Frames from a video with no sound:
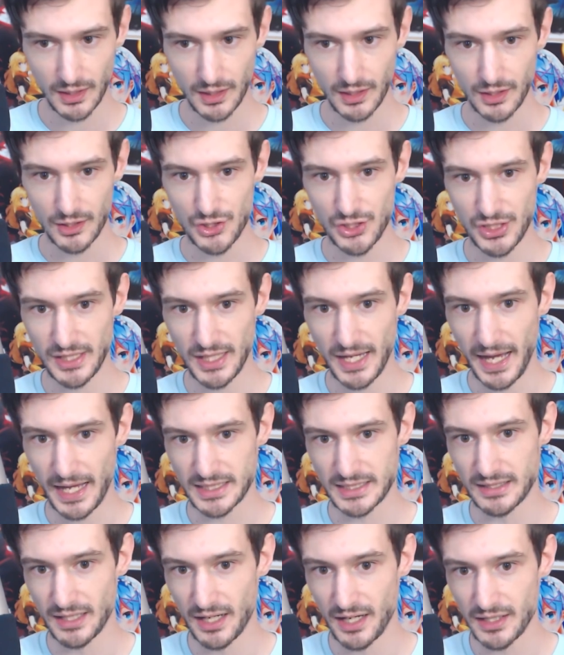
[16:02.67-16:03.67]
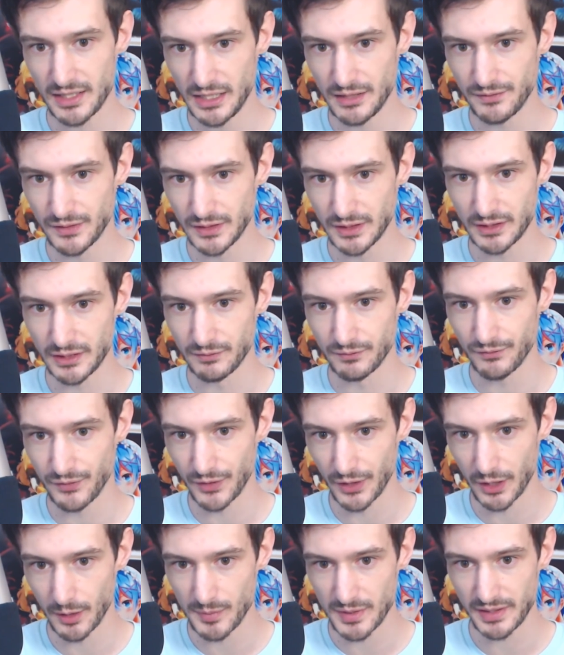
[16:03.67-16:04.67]
she has not even
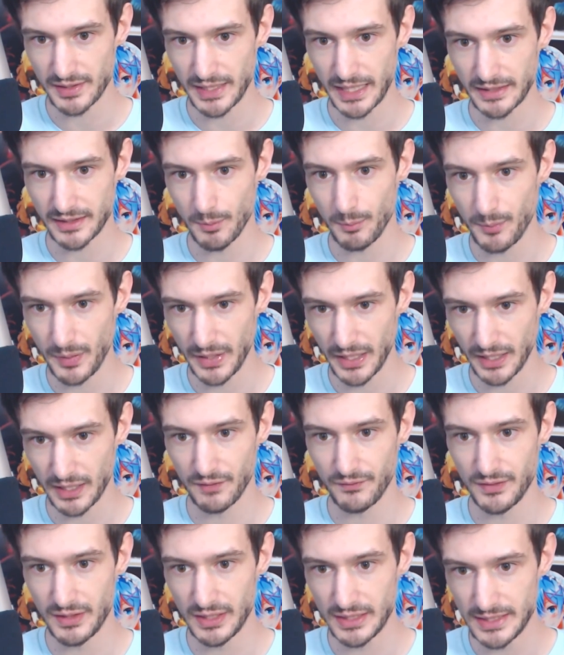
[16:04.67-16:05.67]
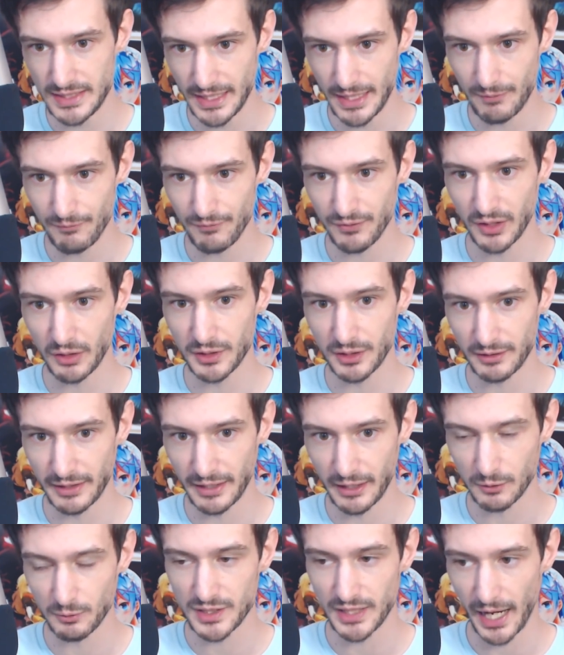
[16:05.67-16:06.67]
confirmed that the pic of the DM floating
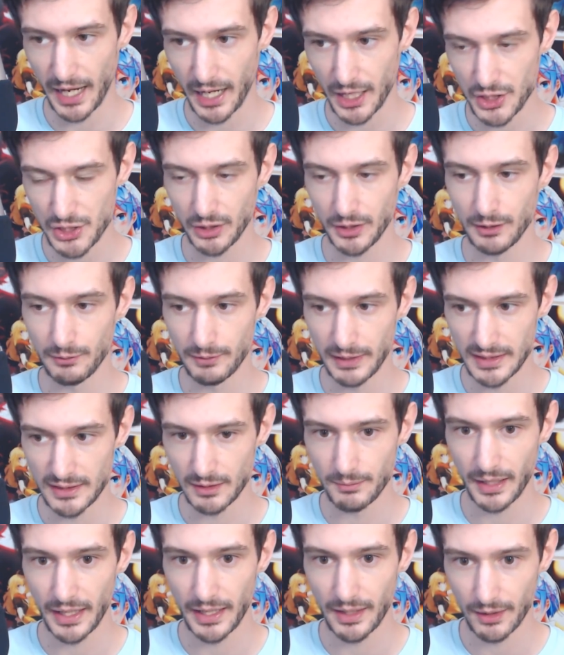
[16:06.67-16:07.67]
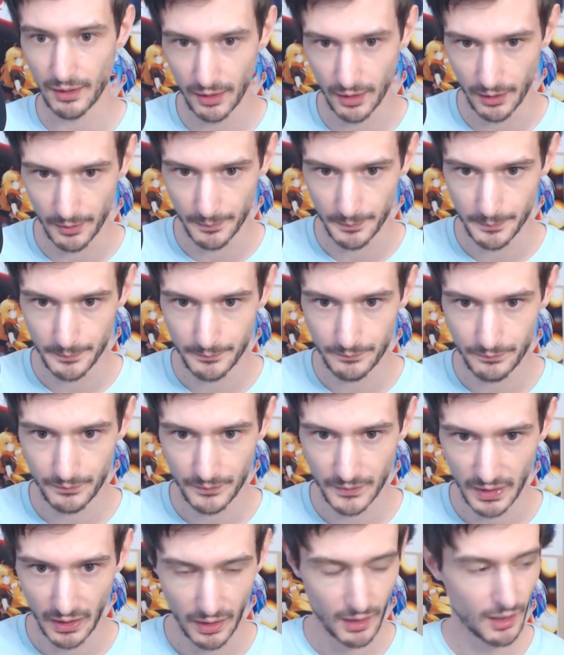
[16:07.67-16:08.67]
around was actually written by her.
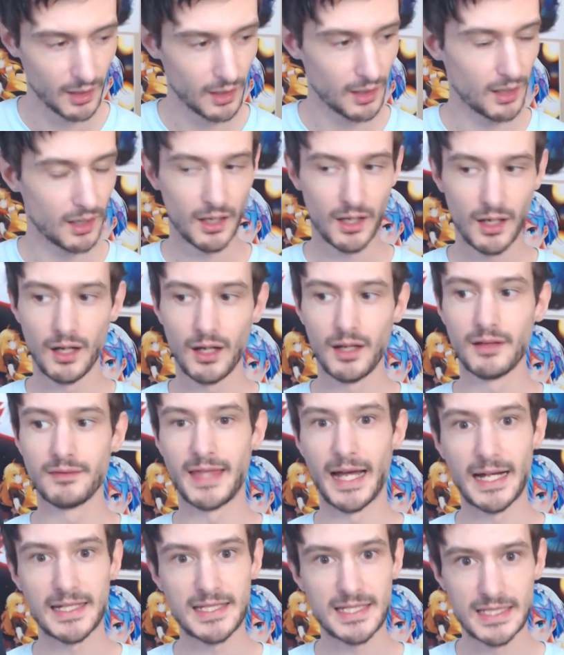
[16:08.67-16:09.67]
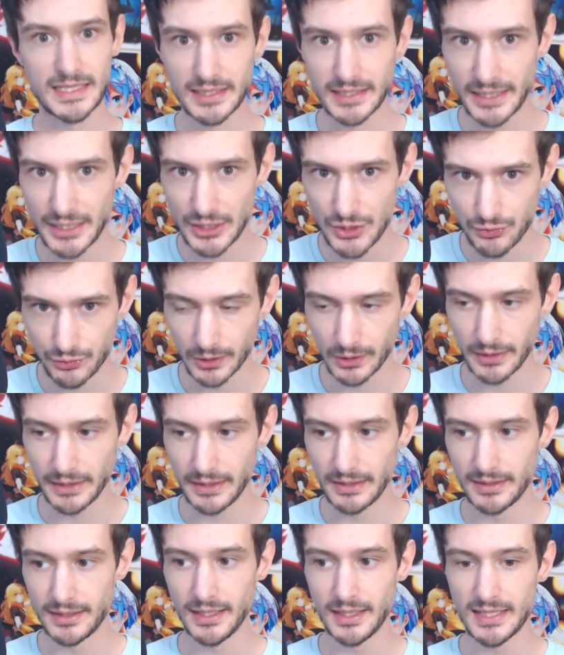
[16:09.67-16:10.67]
That's
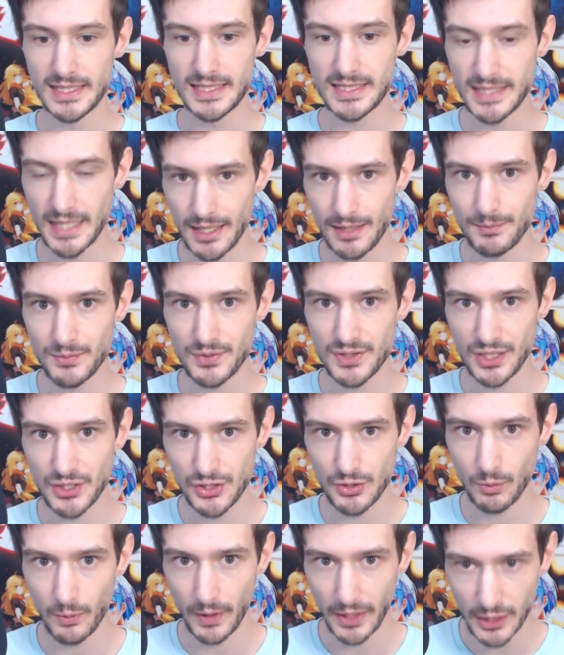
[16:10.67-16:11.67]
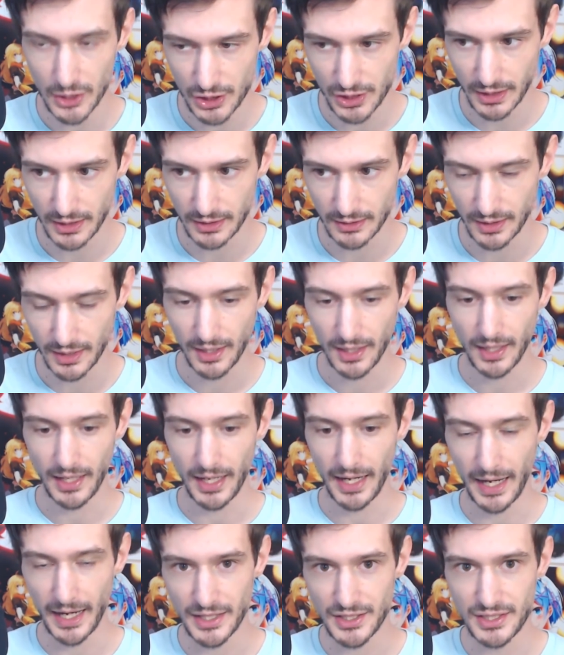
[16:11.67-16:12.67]
literally the same situation
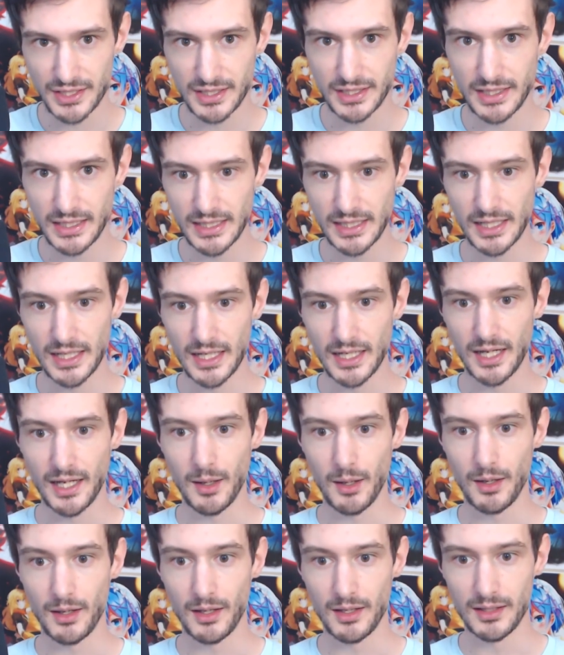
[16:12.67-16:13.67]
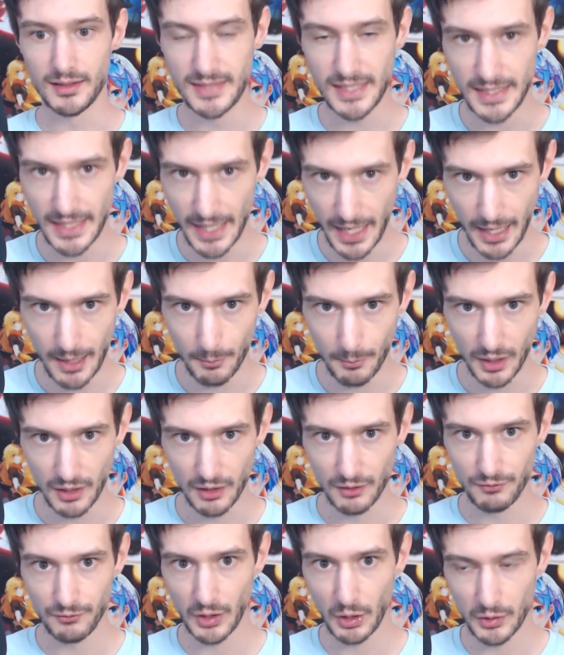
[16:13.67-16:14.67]
as the DM
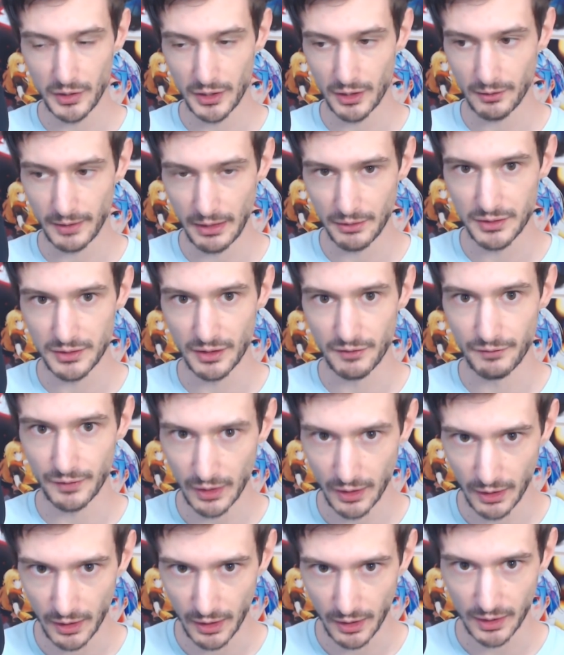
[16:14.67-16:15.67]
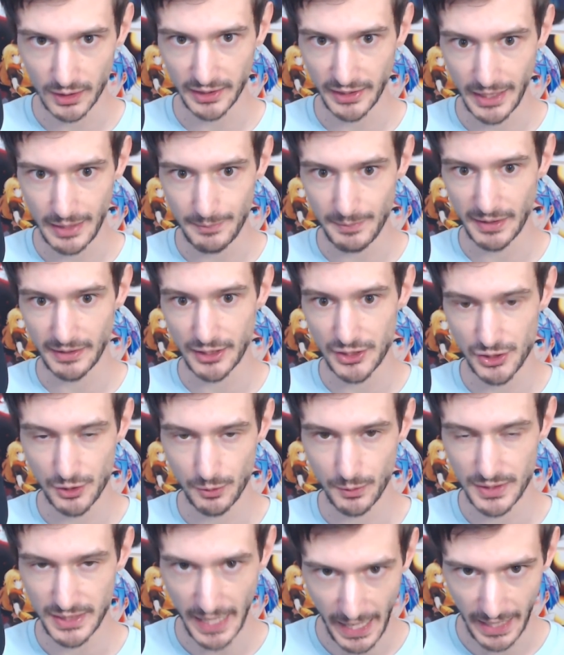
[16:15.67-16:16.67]
floating around of her claiming that she
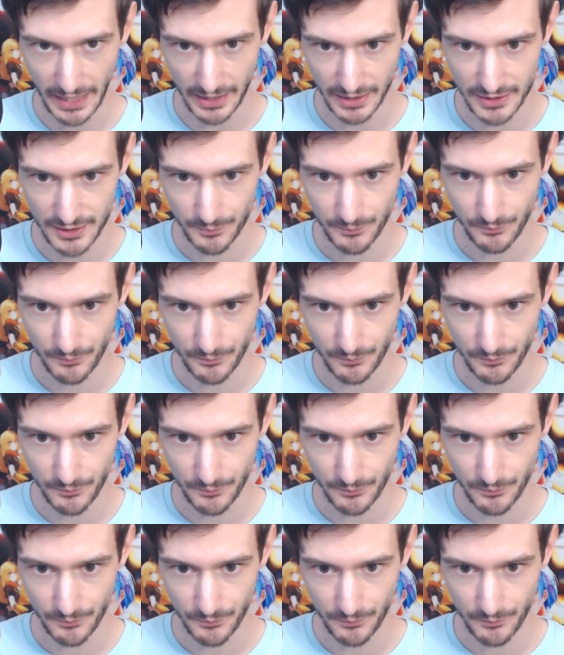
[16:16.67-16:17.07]
was hacked.